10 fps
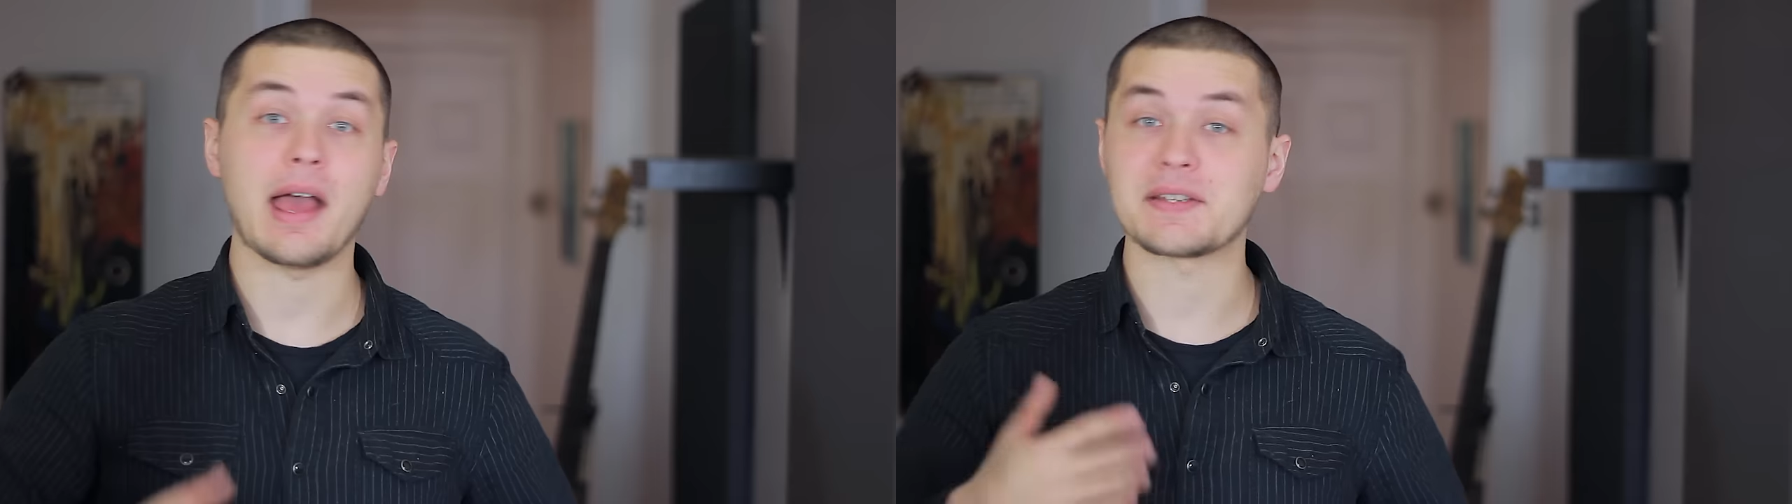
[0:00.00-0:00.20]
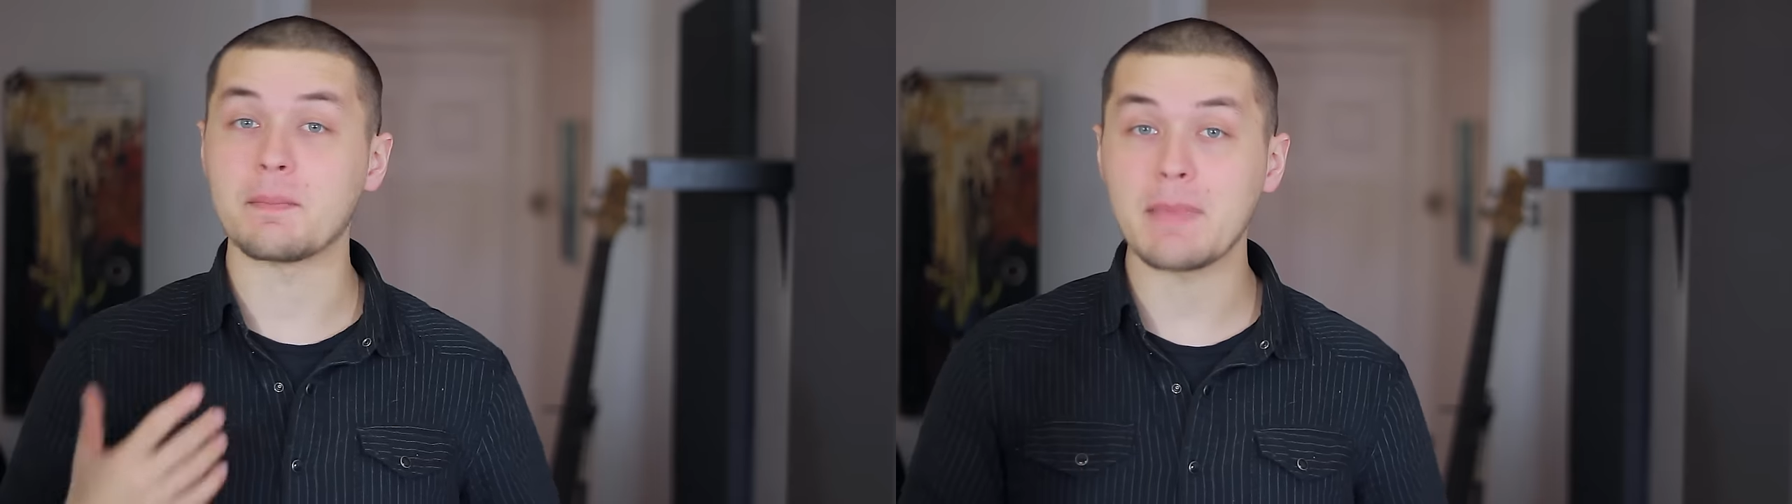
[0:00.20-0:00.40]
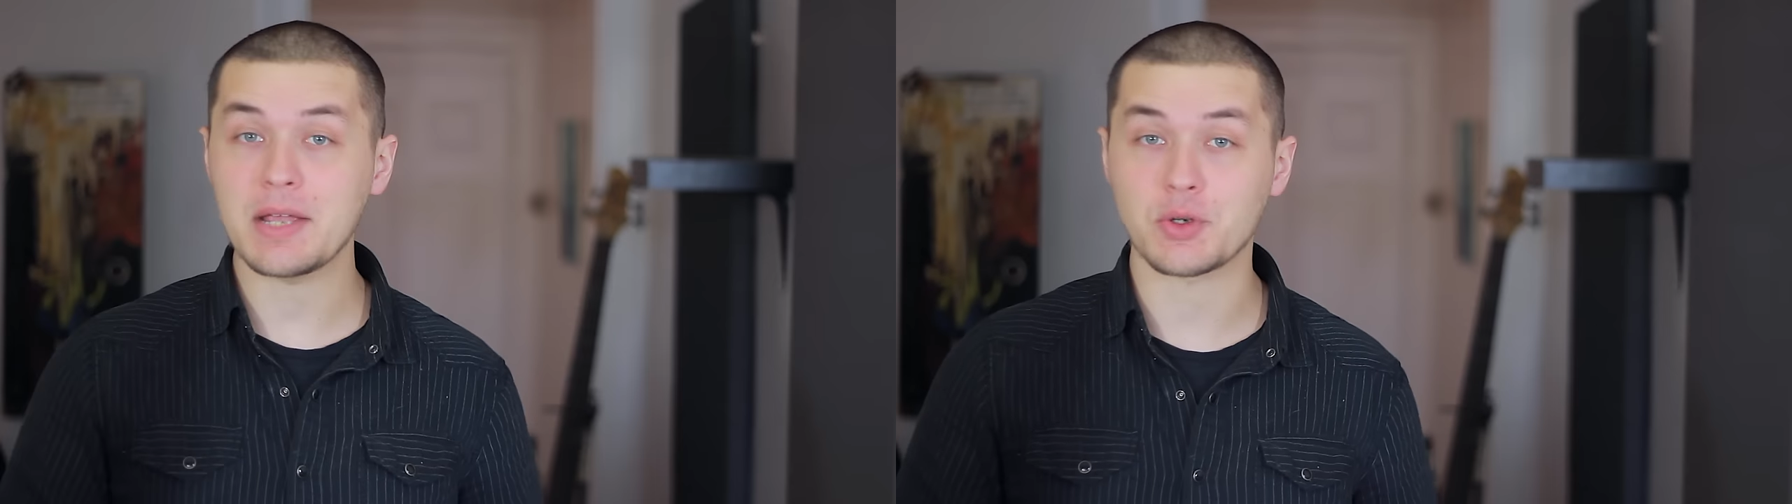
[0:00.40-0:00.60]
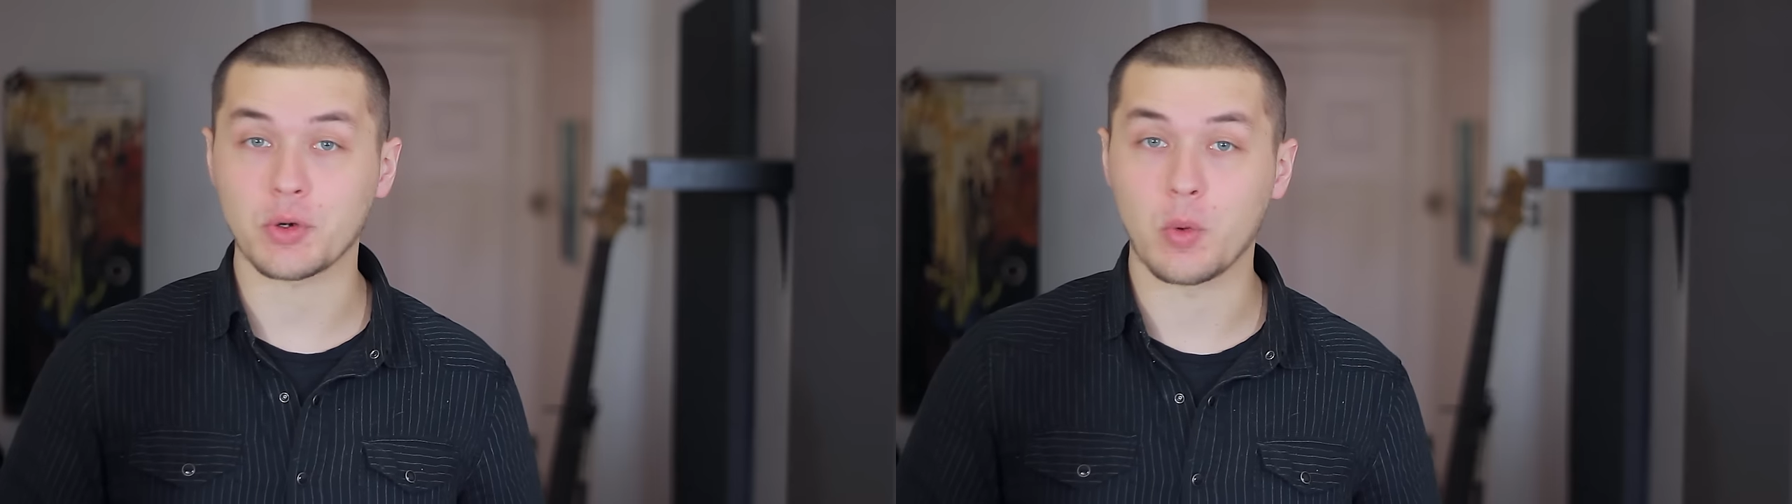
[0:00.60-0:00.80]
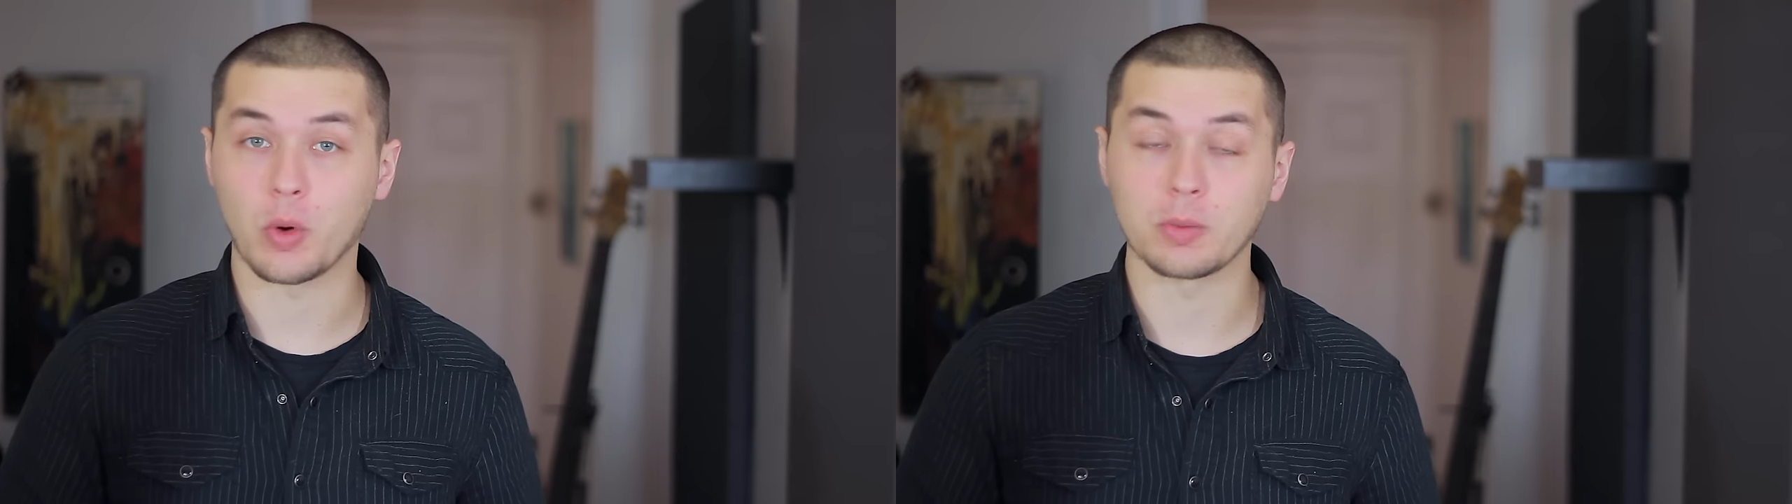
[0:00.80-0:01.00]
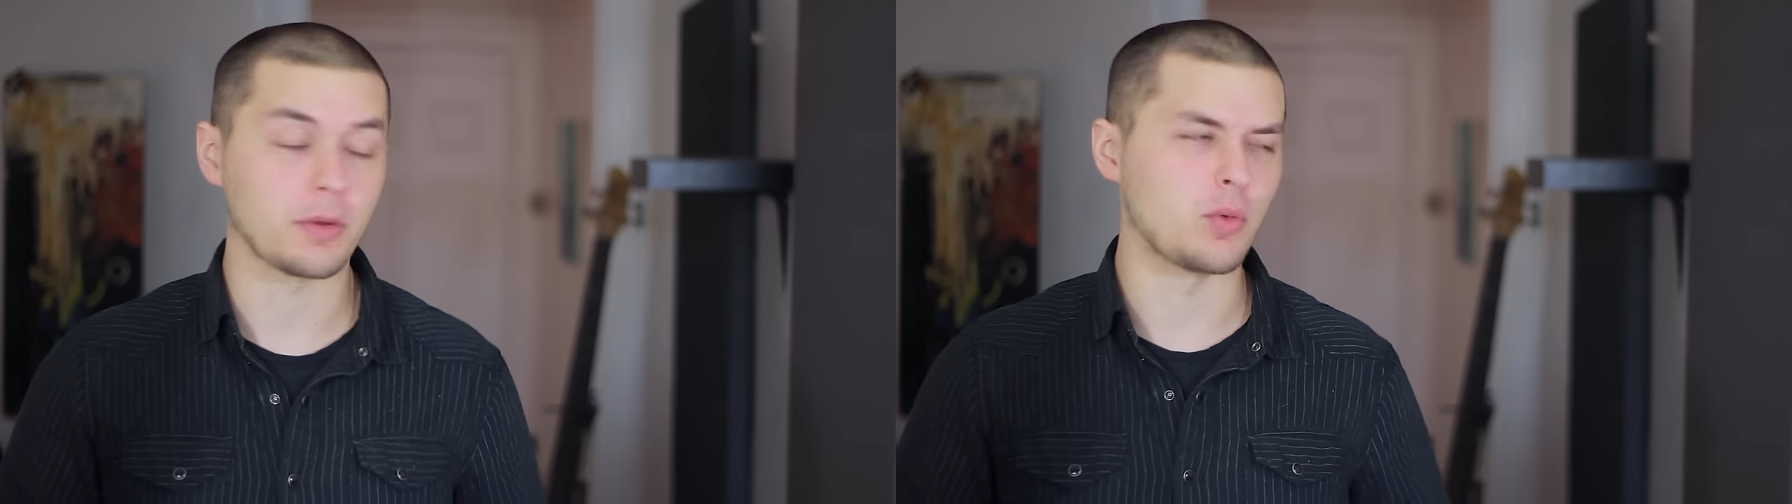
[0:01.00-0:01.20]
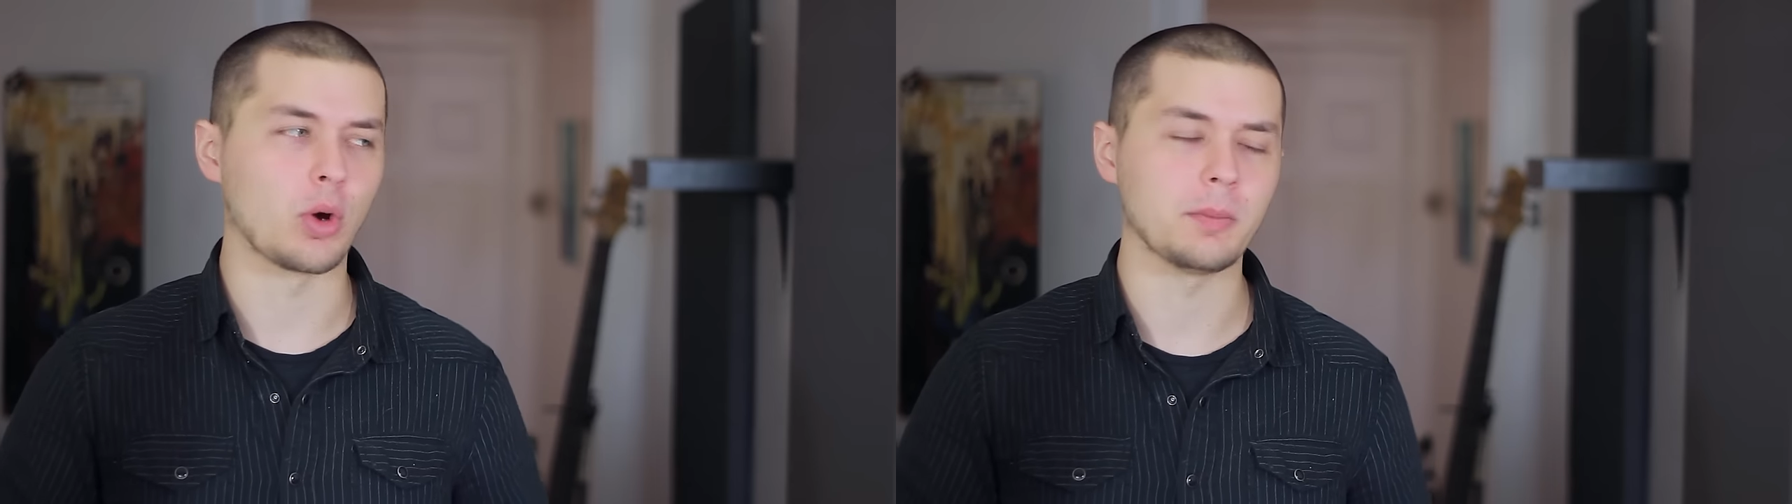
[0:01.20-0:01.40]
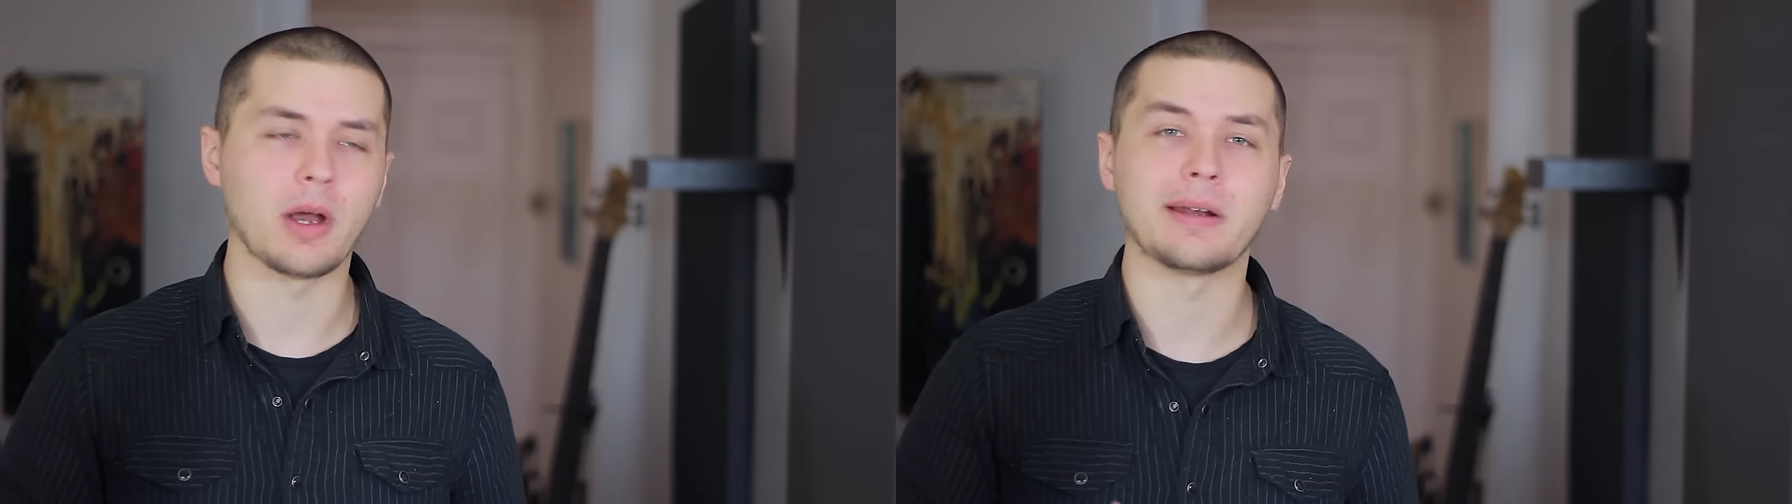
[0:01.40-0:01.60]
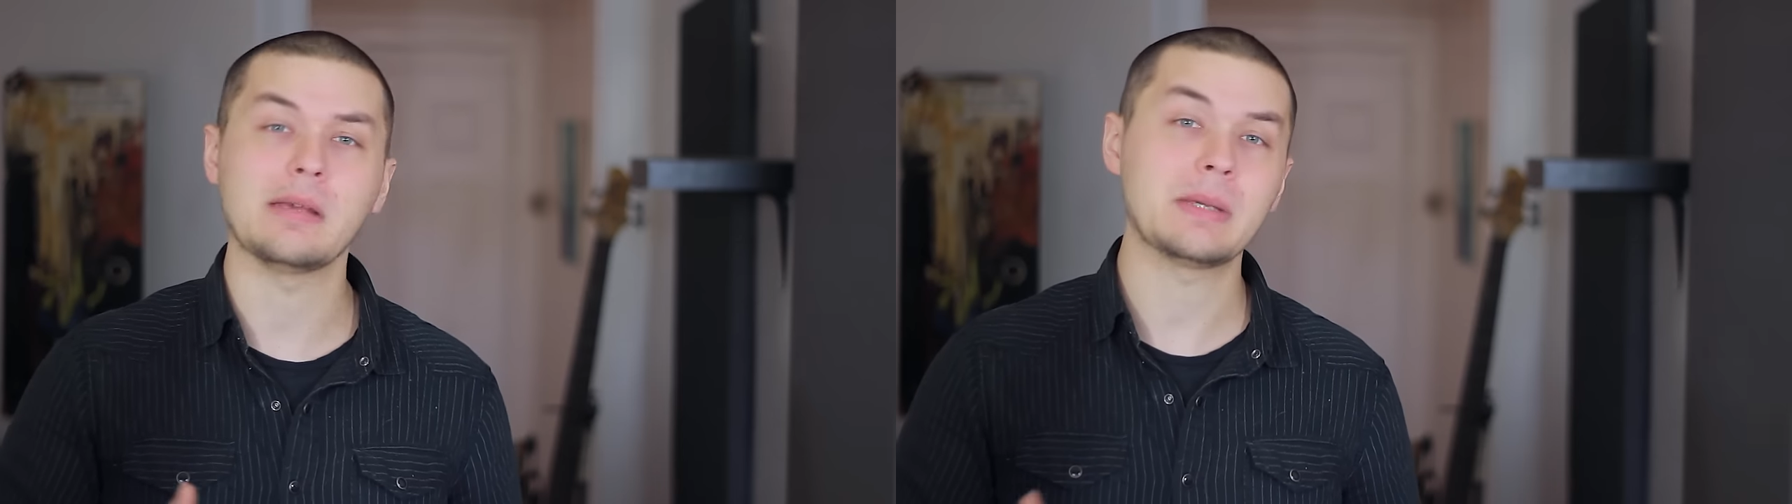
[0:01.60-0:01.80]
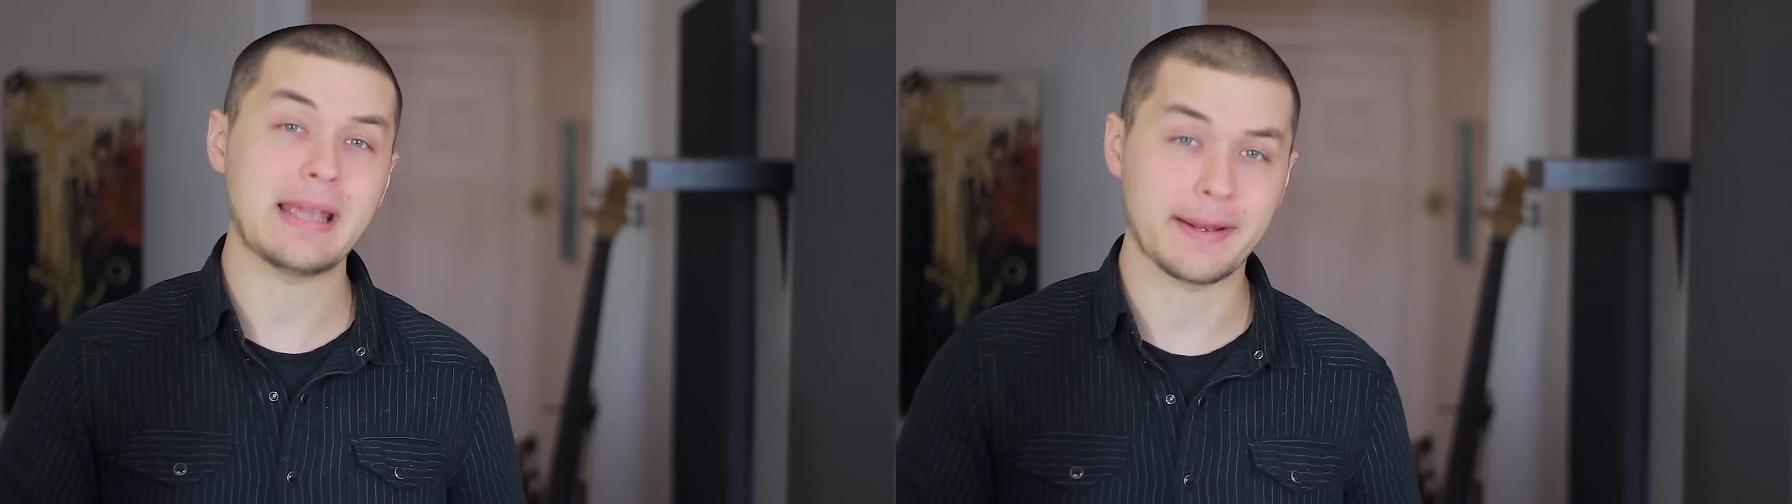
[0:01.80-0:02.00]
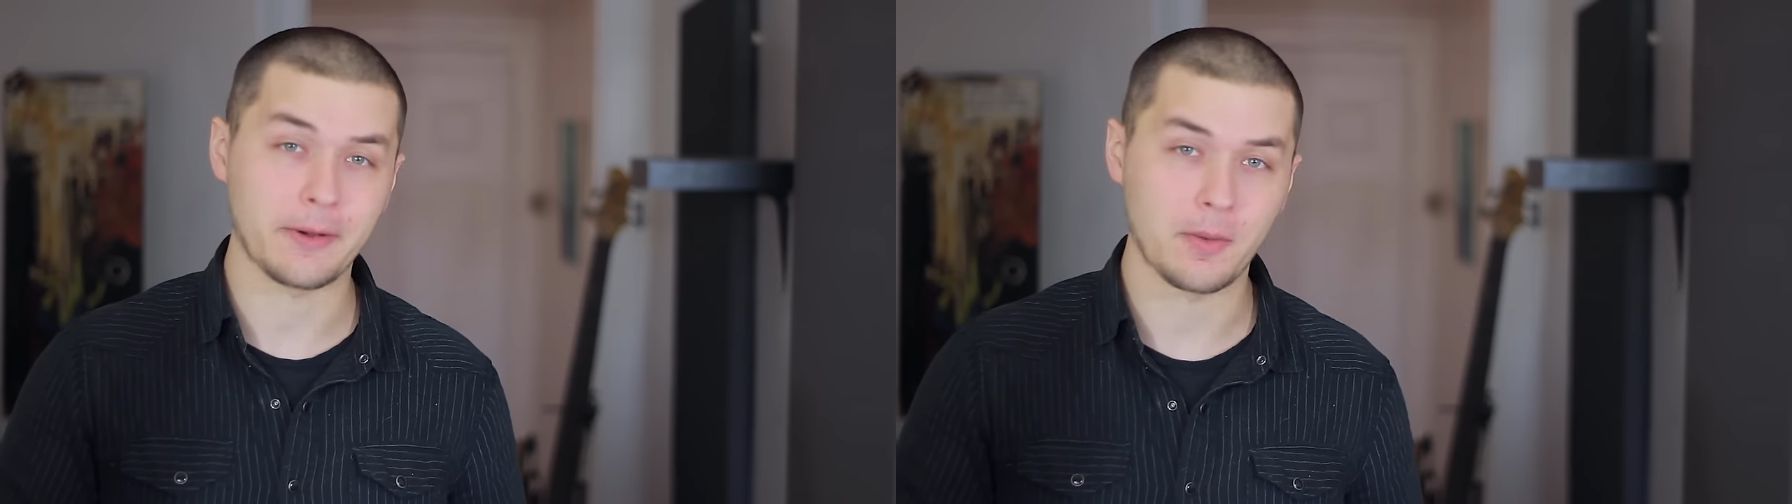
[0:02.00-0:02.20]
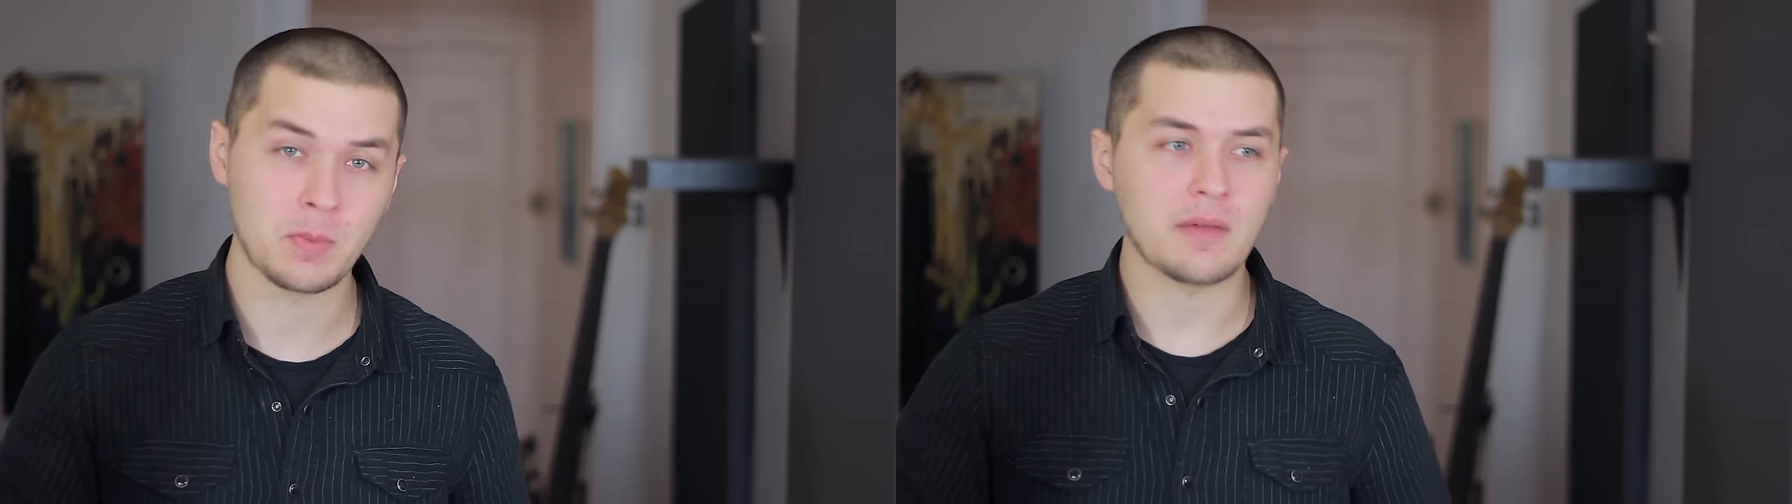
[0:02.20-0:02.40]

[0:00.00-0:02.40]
as a major chord performed on a piano.